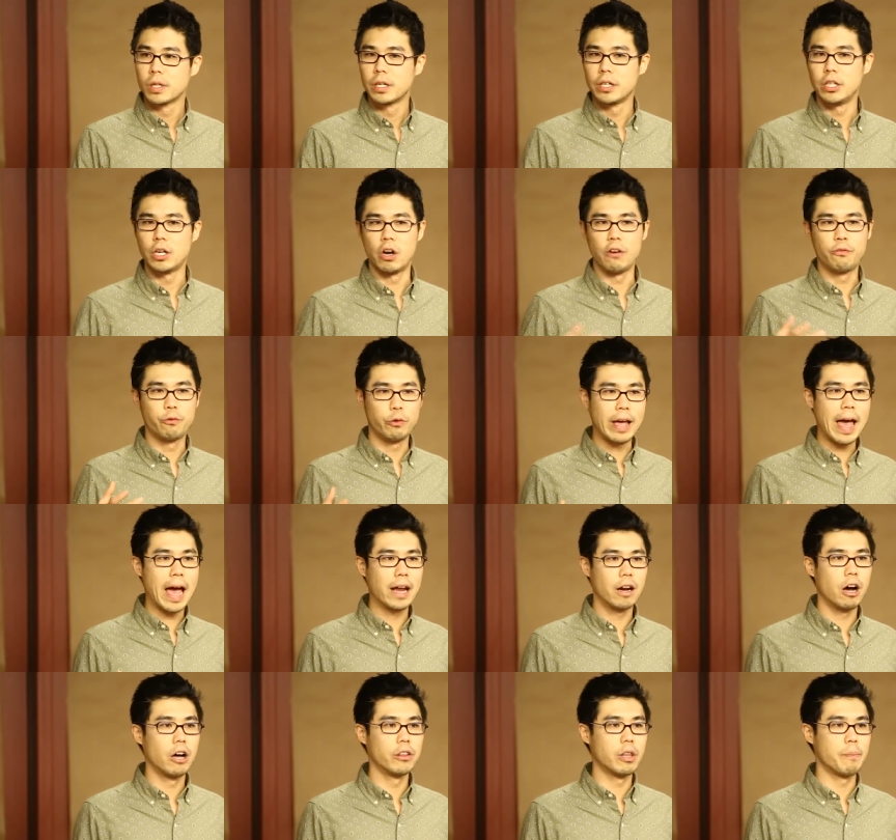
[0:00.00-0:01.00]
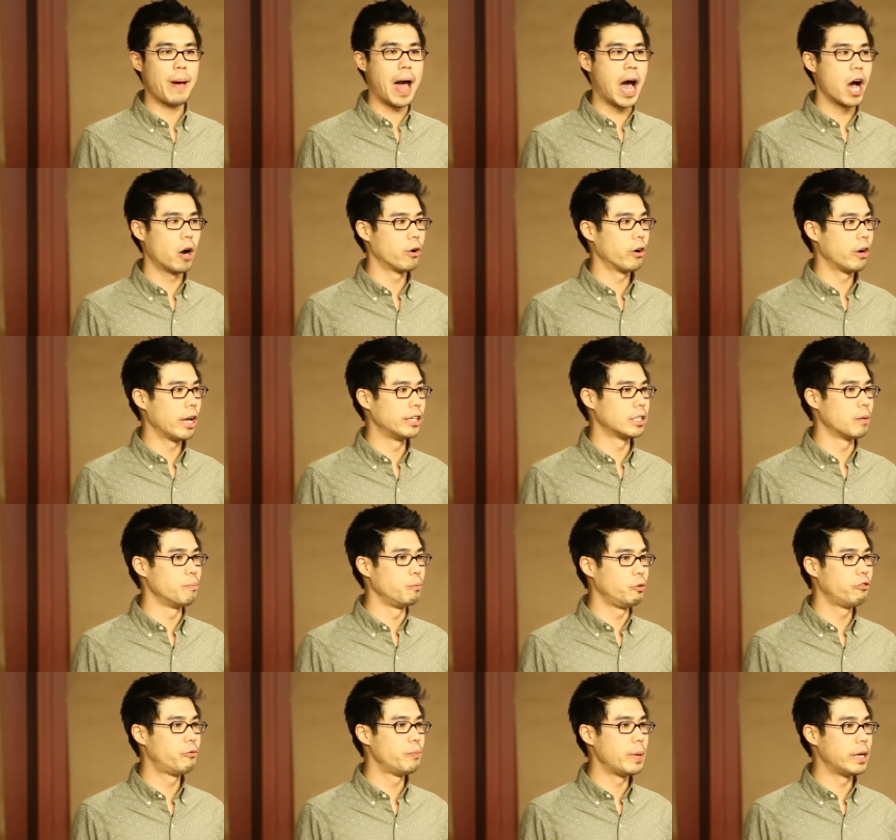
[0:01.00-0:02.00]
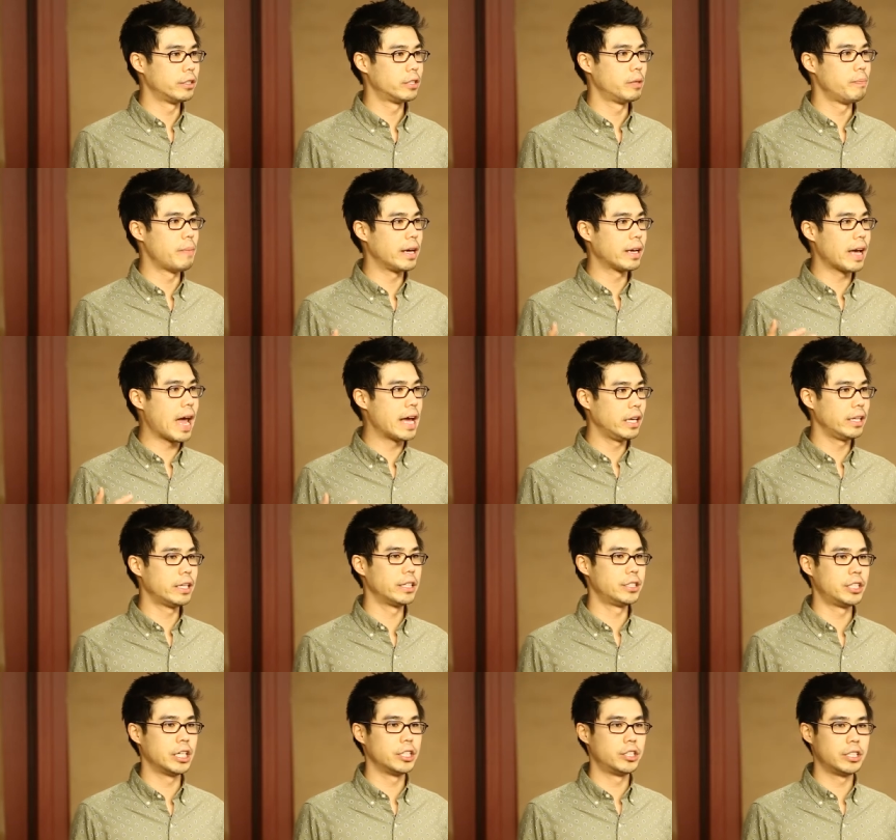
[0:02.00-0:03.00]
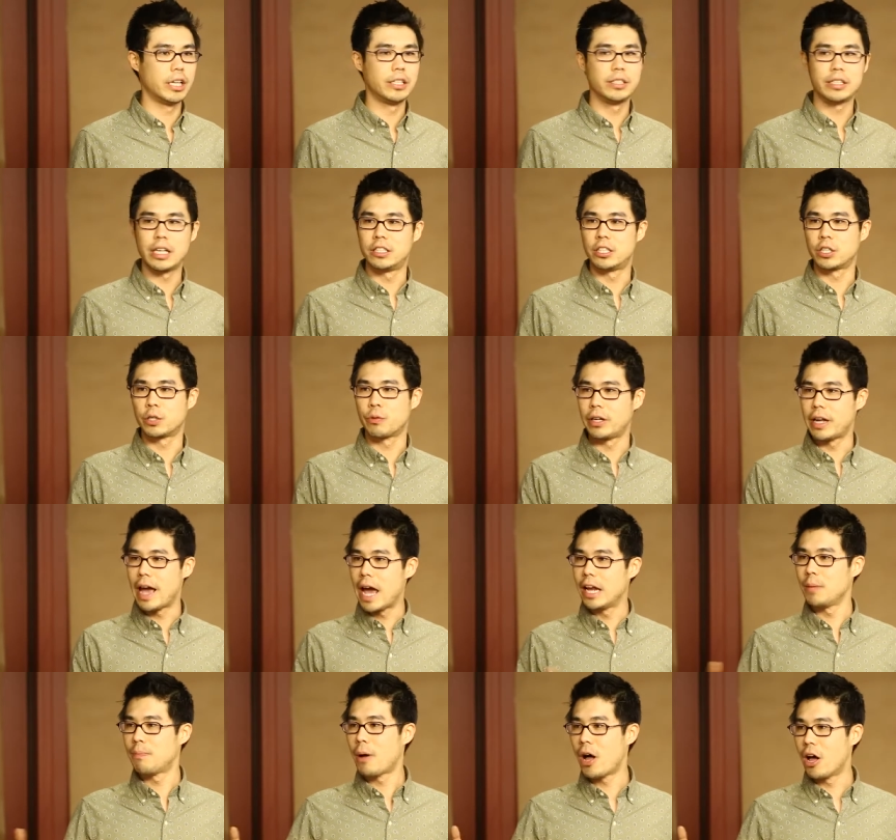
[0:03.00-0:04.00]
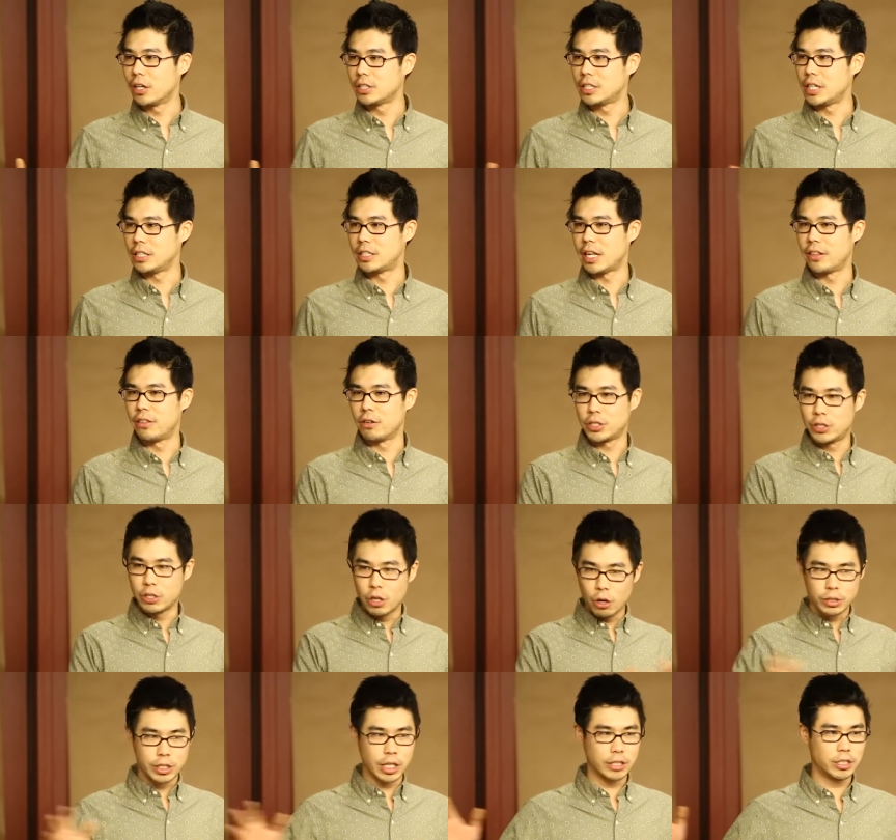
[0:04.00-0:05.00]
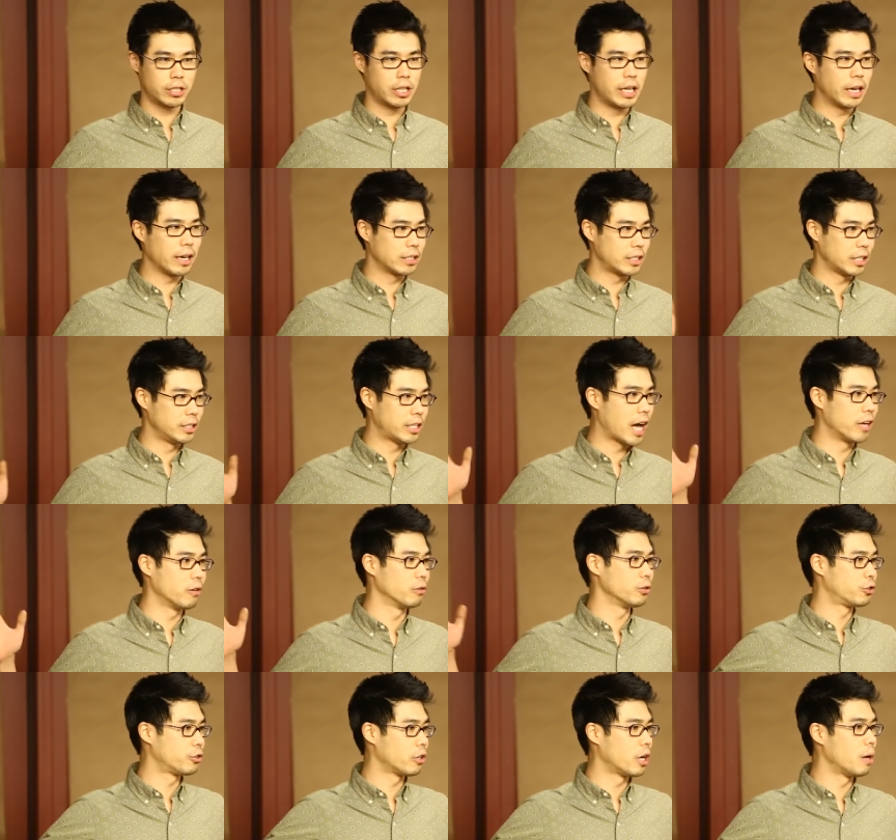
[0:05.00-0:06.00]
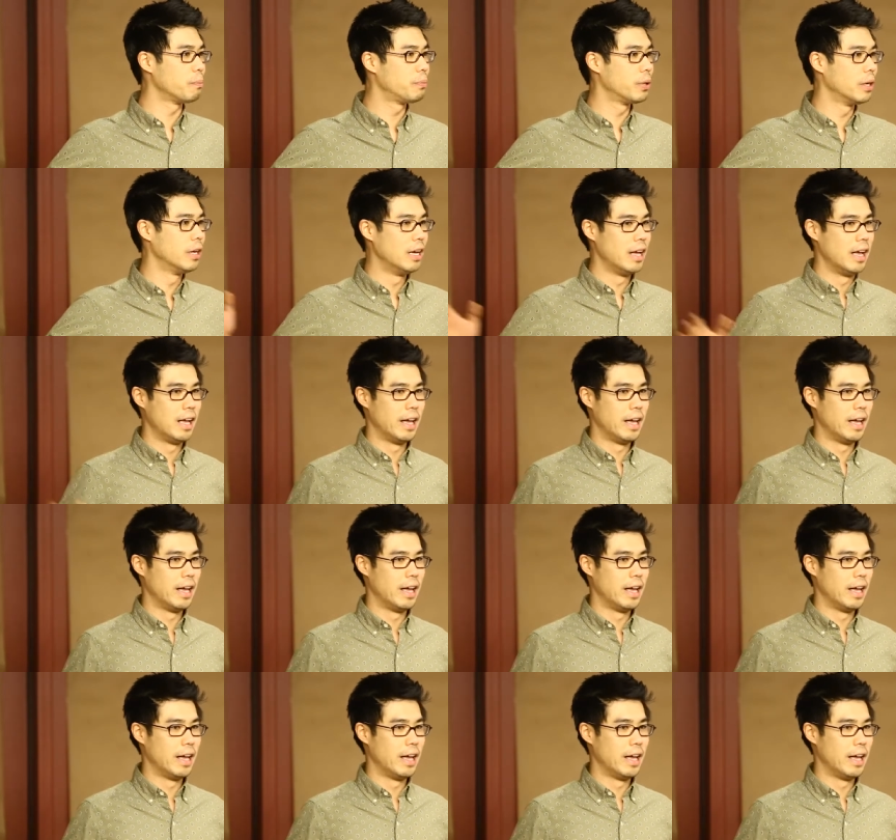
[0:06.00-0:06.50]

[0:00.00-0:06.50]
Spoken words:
You know, if we had all the power as a movement to make any decisions and to create any policies, that there's no such thing as a Donald Trump